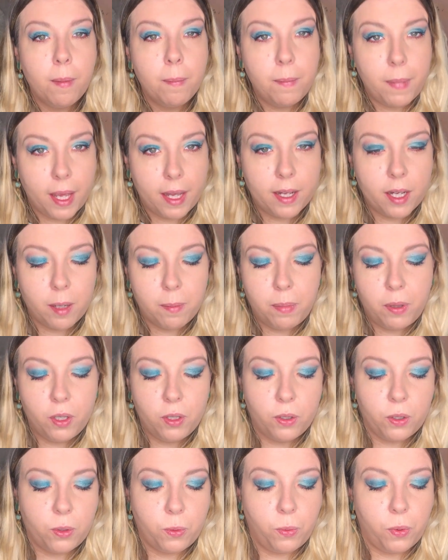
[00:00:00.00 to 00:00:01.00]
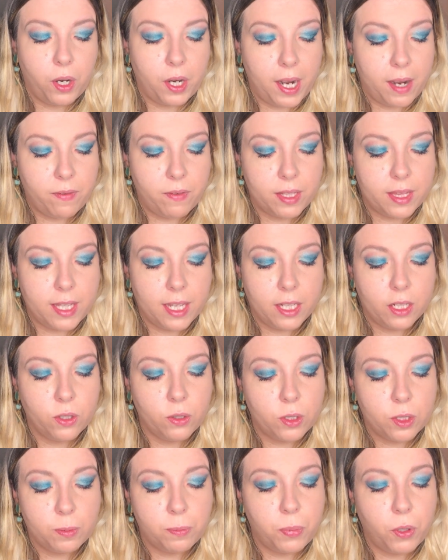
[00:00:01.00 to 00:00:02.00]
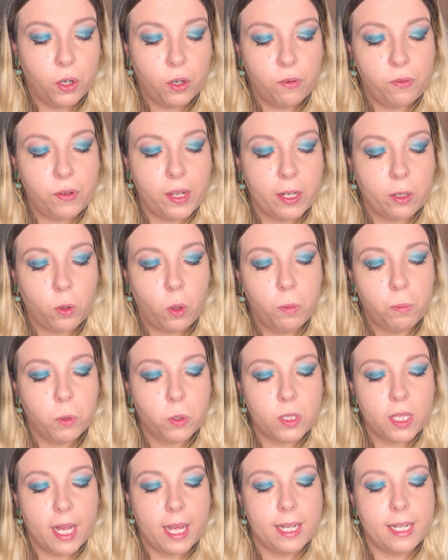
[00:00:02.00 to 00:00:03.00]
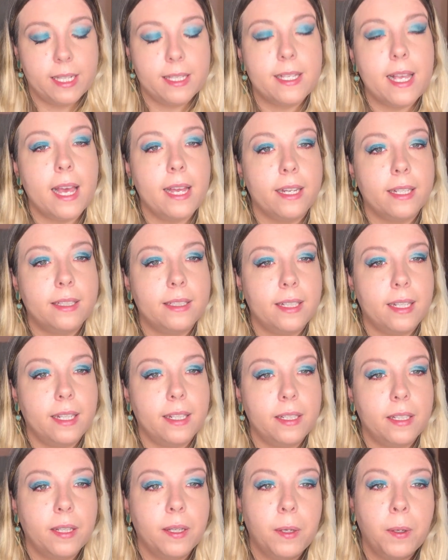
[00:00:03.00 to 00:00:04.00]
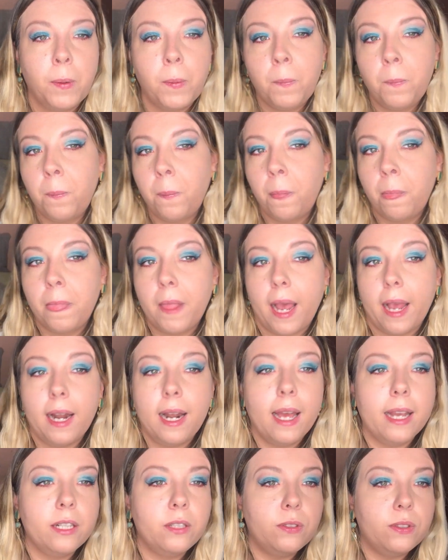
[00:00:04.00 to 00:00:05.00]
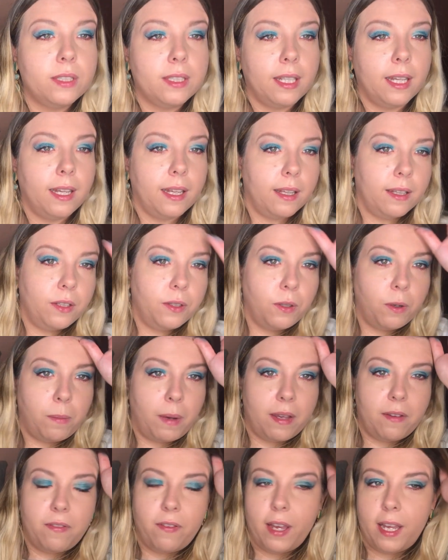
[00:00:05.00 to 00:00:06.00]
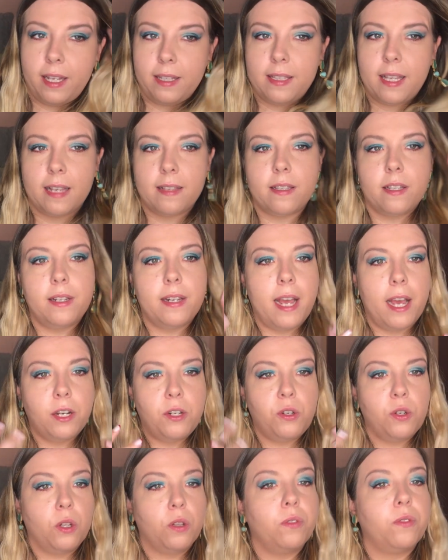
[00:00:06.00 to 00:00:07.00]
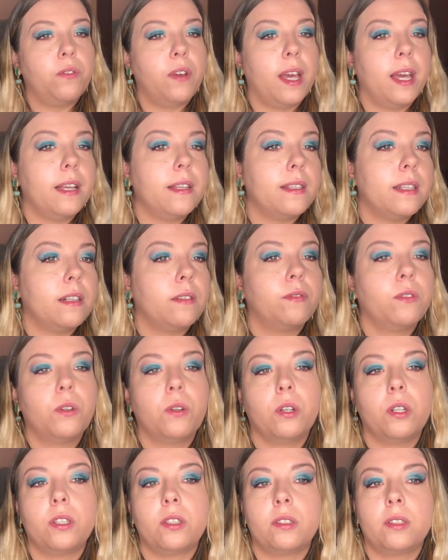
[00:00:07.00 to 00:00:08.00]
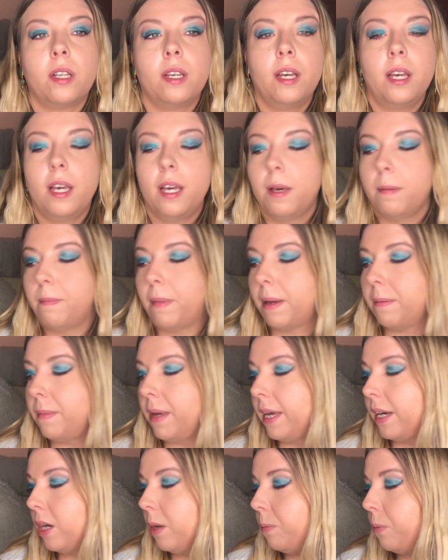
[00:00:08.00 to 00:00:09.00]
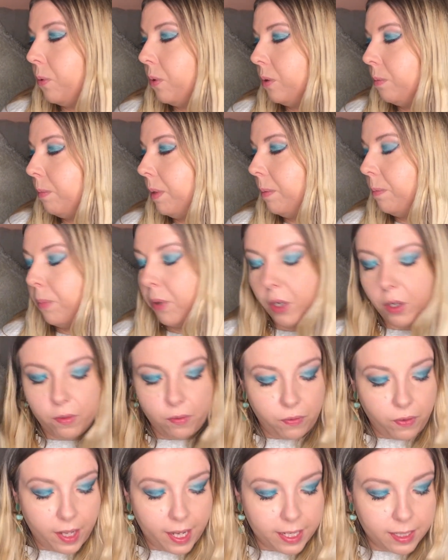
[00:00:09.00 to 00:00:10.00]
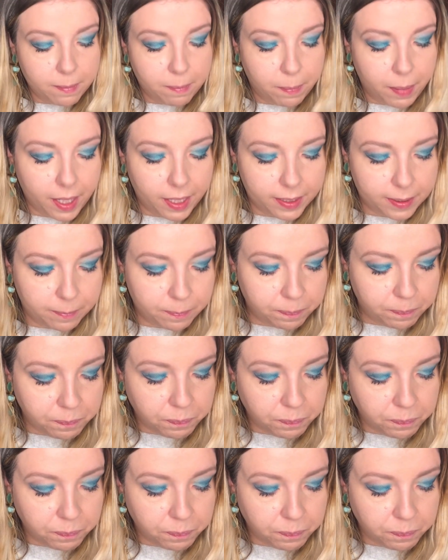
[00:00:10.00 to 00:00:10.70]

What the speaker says: makeup look where everything looks perfect, almost like it's edited. I like to see, you know, my face as a natural face, and of course my makeup won't be perfect, but